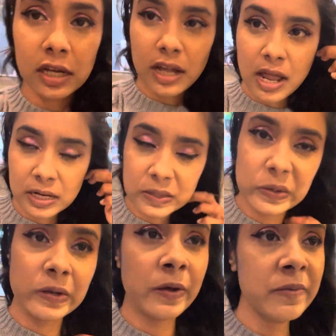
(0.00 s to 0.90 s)
And
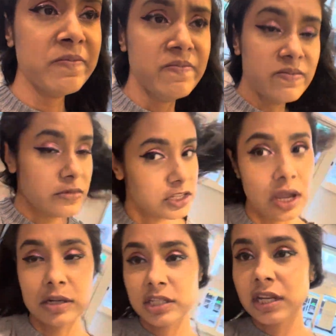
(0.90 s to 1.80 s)
so
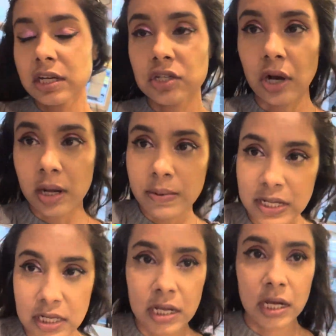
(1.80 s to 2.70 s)
I'm just gonna try to be